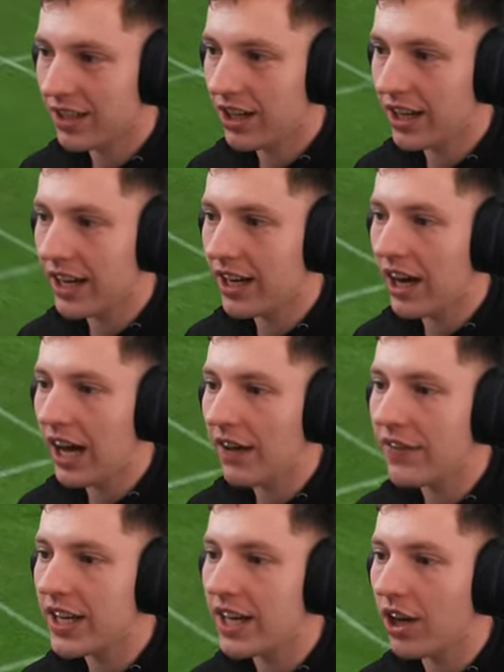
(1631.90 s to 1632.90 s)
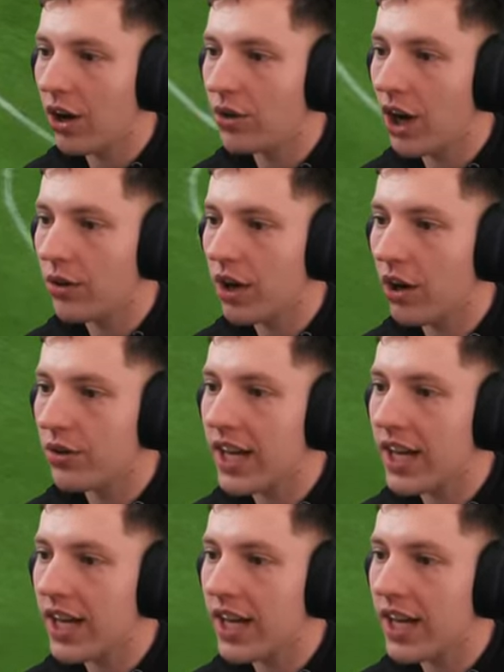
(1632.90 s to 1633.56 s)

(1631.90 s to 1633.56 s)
Okay, no, Harvey, yeah, go, go, go.